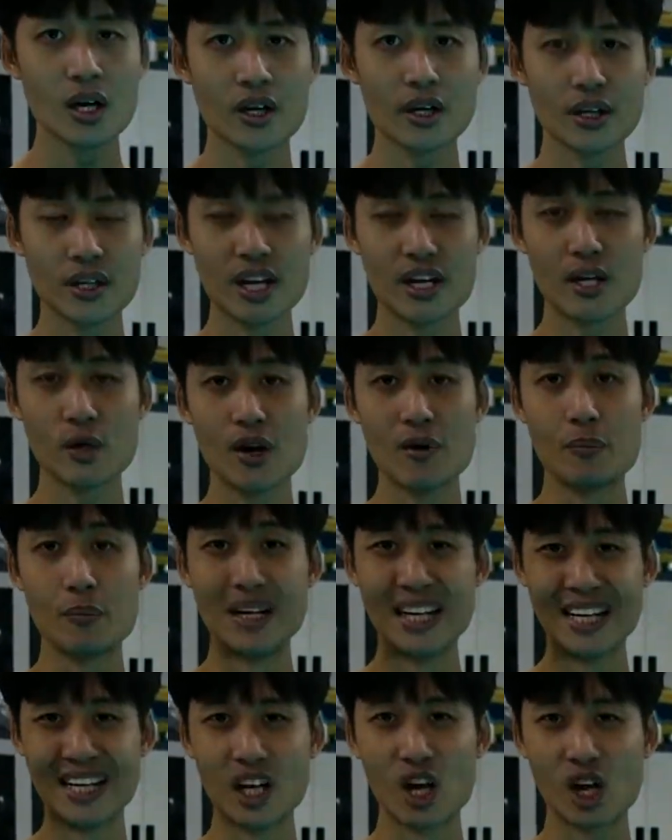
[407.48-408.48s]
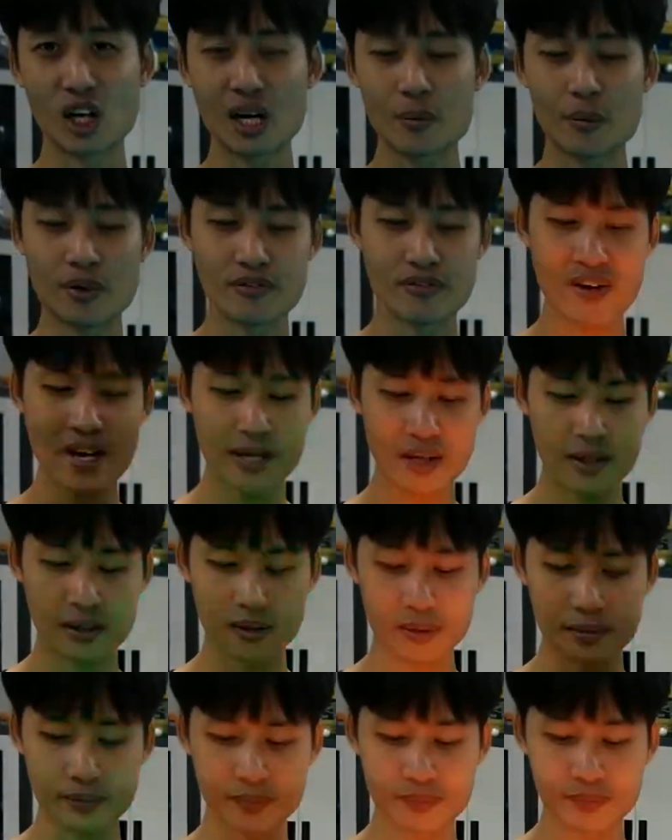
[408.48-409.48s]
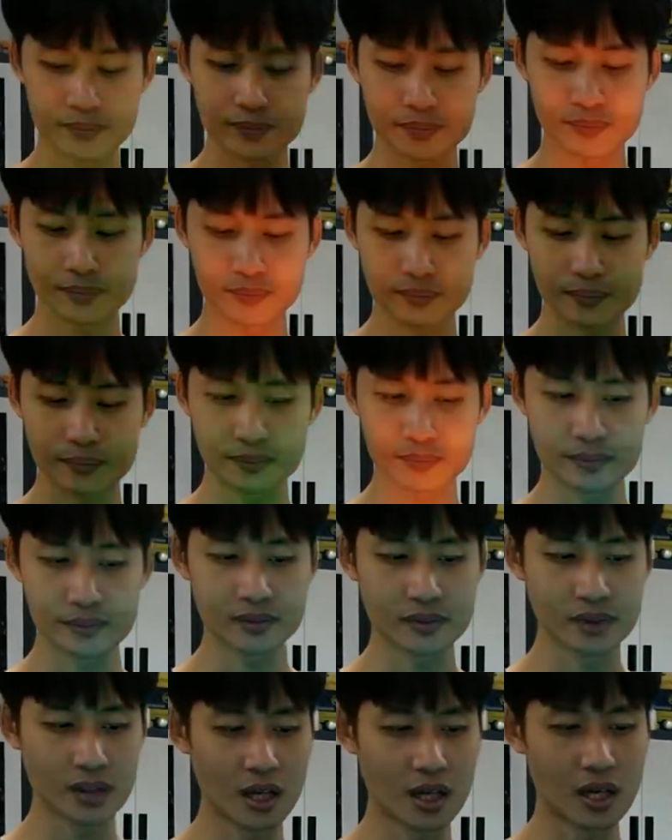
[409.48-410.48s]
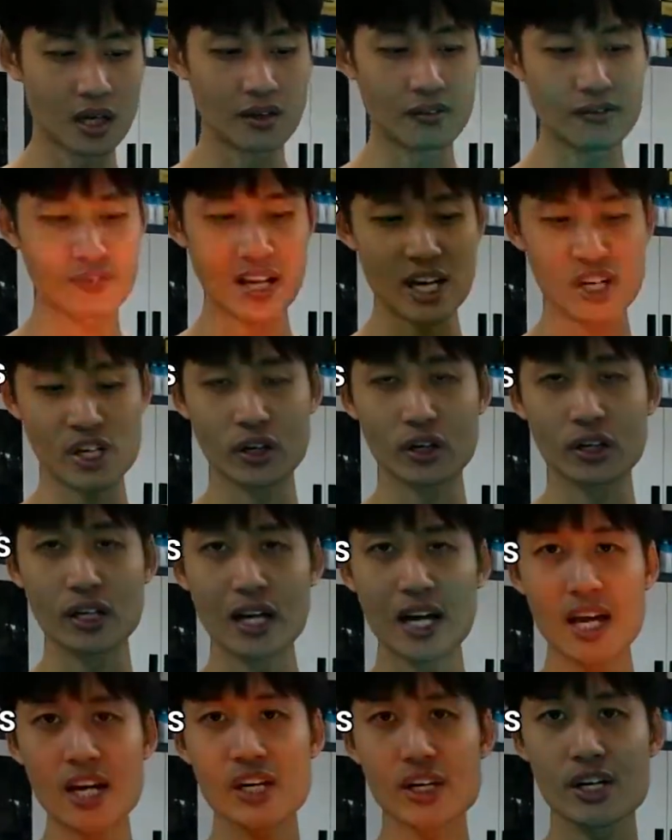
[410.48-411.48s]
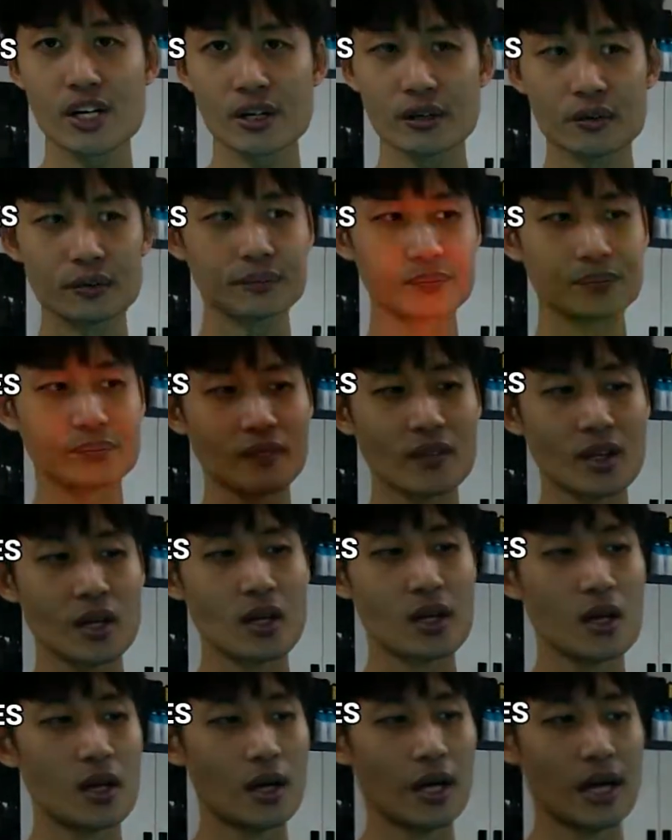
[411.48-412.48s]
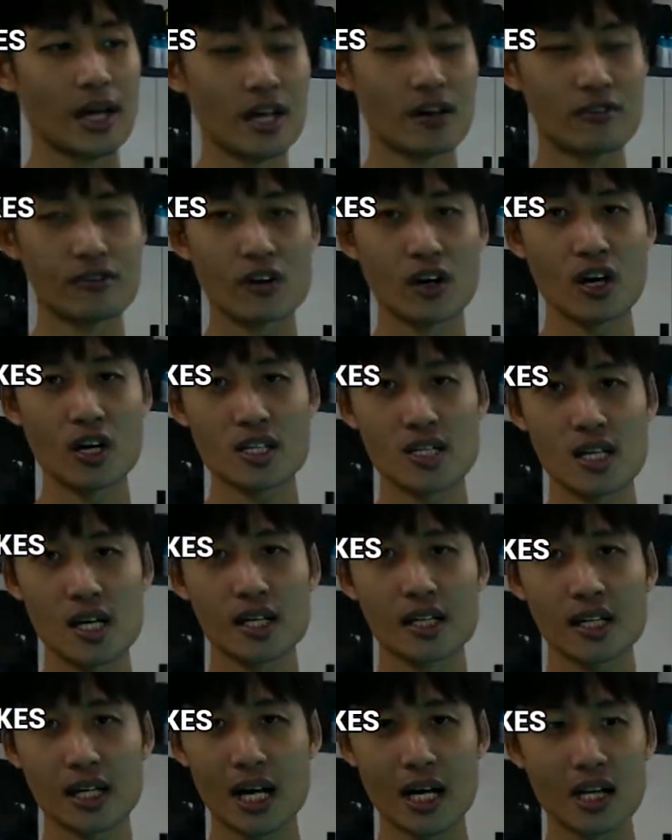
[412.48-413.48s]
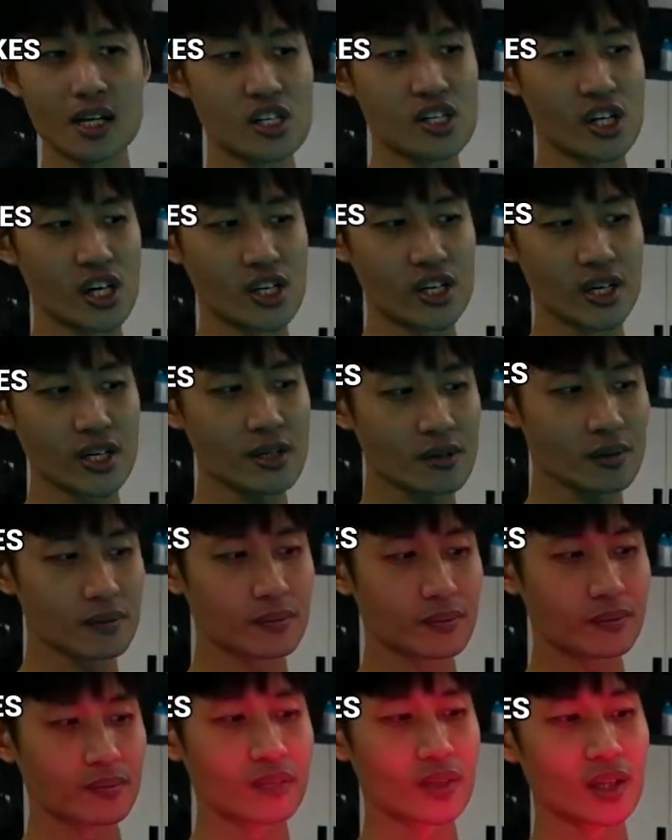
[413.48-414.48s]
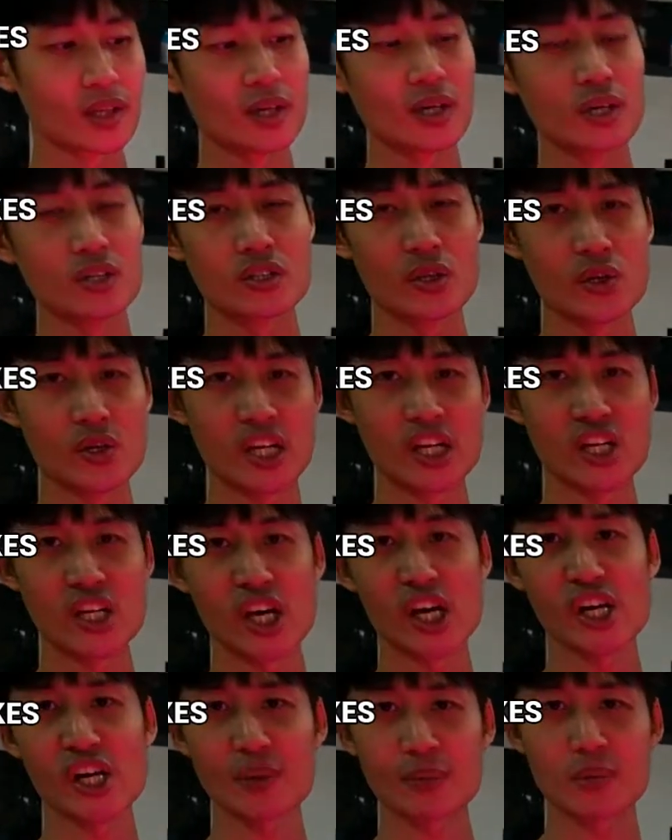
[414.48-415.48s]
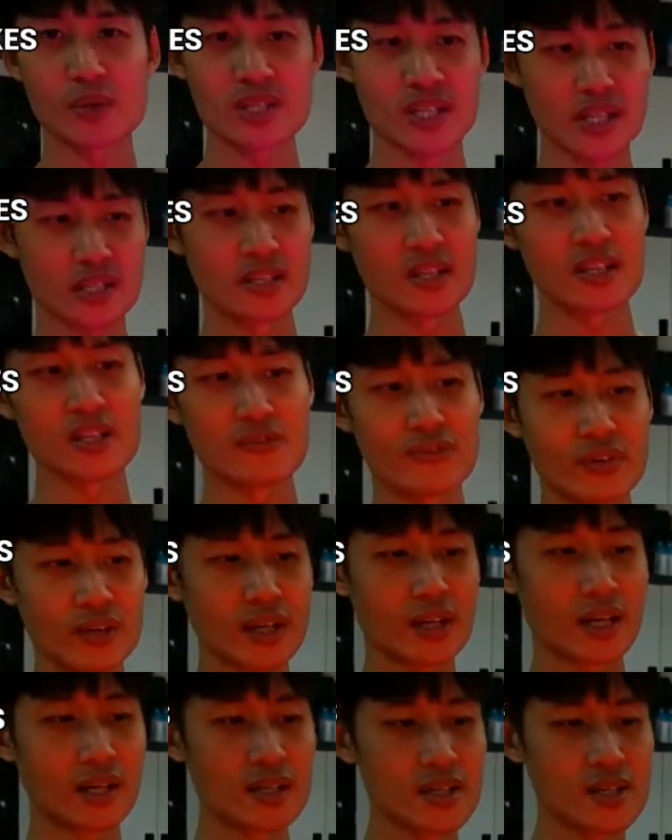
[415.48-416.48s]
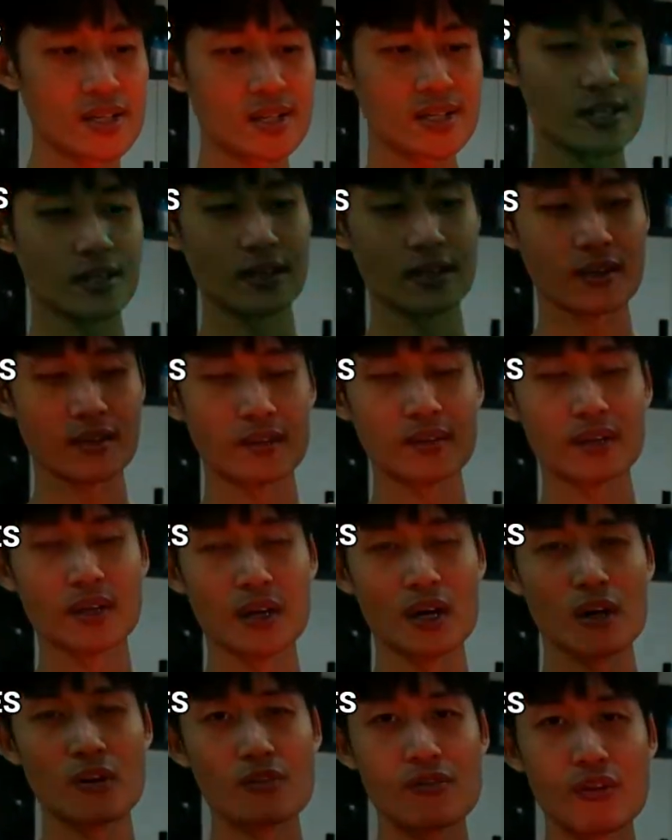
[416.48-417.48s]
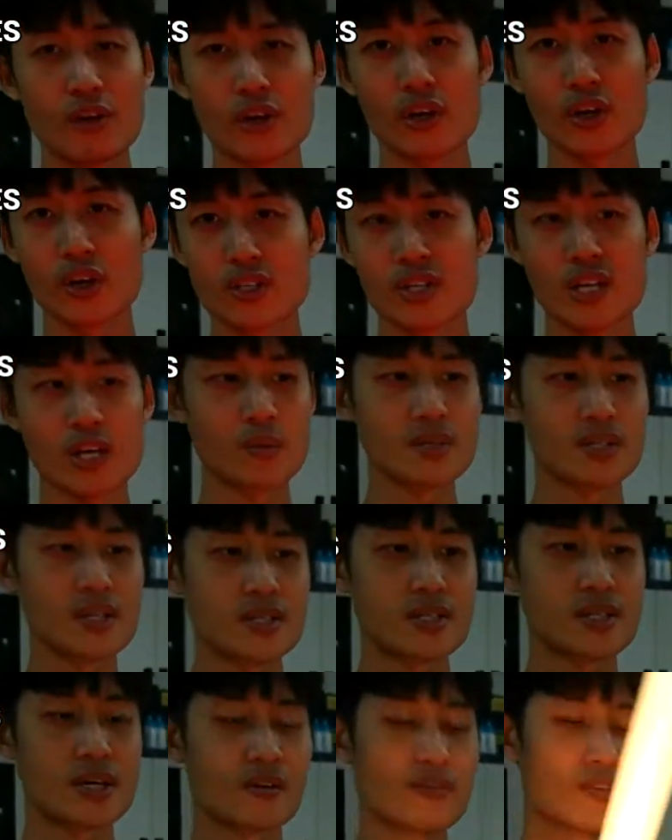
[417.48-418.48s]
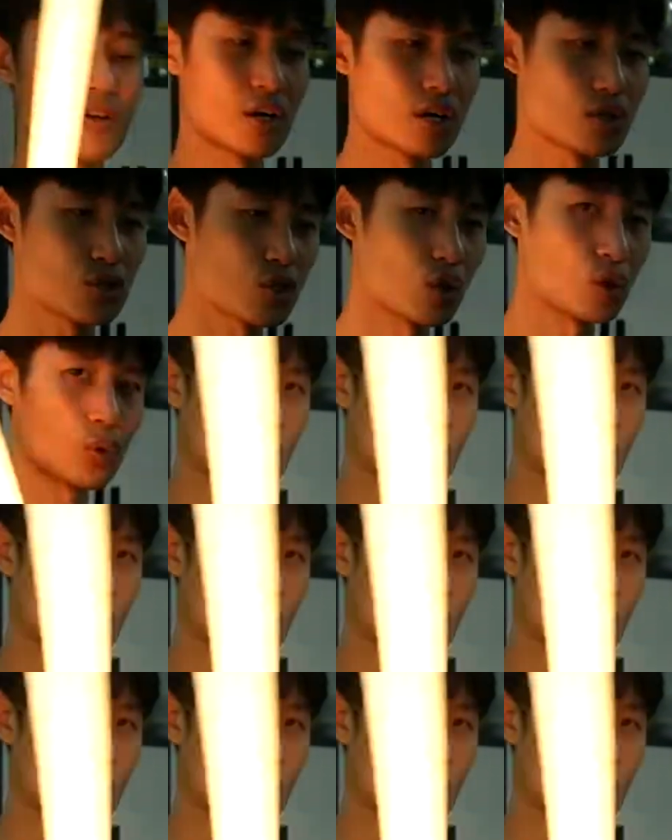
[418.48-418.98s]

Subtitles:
then you have blade lockup effect, flash on clash, and of course the color changing. So you can change up to 16 different colors for your sabers itself. So